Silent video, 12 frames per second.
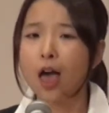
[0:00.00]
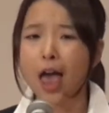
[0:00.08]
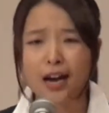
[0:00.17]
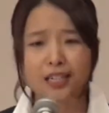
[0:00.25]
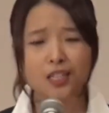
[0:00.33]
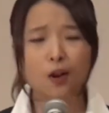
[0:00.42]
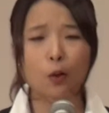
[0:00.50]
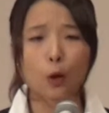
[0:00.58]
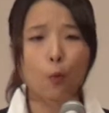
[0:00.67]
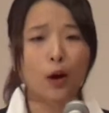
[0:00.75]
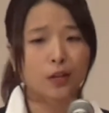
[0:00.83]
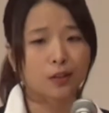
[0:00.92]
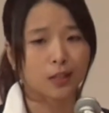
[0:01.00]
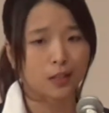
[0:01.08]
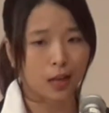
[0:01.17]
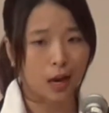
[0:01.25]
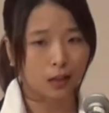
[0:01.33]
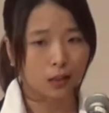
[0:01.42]
Actually, what you
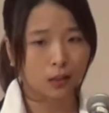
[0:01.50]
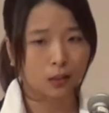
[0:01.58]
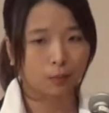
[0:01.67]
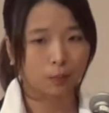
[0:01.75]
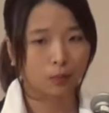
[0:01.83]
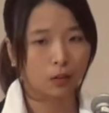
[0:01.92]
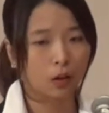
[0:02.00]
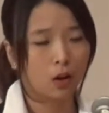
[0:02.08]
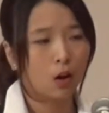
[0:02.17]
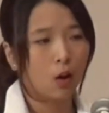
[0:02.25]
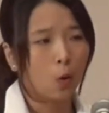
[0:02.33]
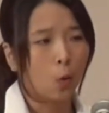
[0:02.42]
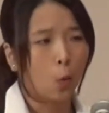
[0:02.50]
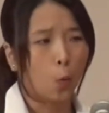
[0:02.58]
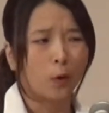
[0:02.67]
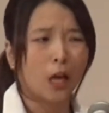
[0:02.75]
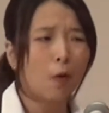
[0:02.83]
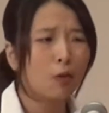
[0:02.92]
said,
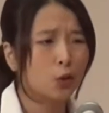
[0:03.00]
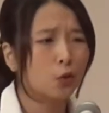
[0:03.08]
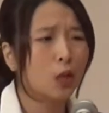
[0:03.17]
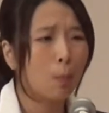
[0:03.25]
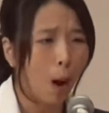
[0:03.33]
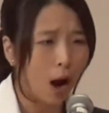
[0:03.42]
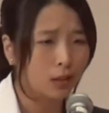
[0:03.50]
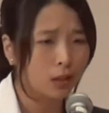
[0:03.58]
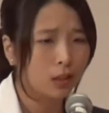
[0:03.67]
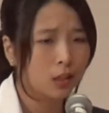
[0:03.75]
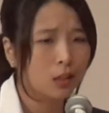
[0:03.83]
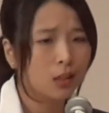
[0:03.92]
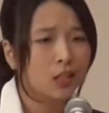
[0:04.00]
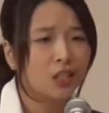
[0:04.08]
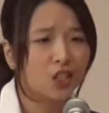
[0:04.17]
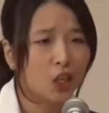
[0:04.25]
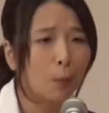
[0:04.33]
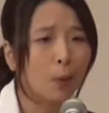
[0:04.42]
when I was on the bus,
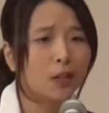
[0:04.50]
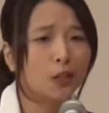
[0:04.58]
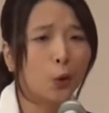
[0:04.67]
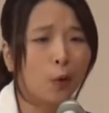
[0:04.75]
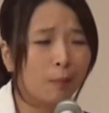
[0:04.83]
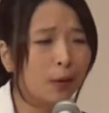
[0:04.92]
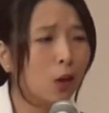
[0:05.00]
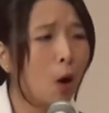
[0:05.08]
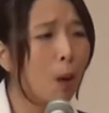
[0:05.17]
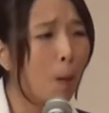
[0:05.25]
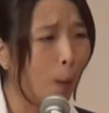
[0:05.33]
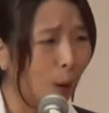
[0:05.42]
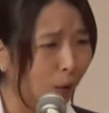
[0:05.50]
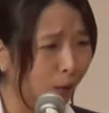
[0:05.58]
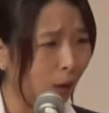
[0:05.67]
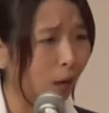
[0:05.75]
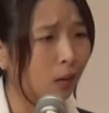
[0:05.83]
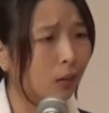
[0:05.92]
someone screamed on my
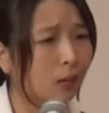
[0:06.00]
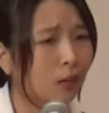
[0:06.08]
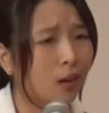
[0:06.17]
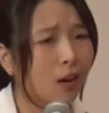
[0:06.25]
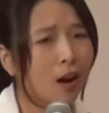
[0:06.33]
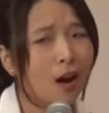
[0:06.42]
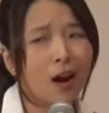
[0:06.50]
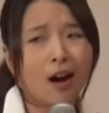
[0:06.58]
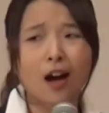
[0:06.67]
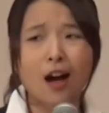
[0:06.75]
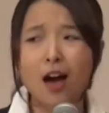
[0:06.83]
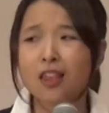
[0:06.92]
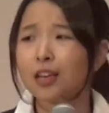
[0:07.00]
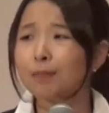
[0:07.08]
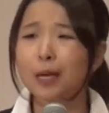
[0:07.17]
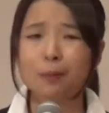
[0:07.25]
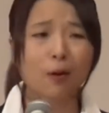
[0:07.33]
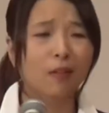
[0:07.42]
partner. Other
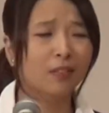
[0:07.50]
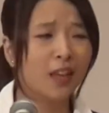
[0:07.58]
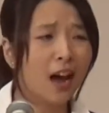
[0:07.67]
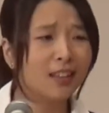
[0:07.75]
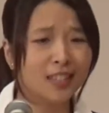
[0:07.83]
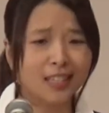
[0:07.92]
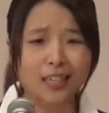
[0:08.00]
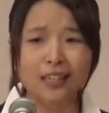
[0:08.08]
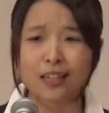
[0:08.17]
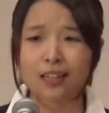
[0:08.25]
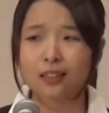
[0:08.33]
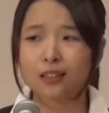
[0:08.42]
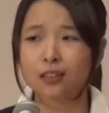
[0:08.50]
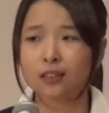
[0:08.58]
people else seeing it.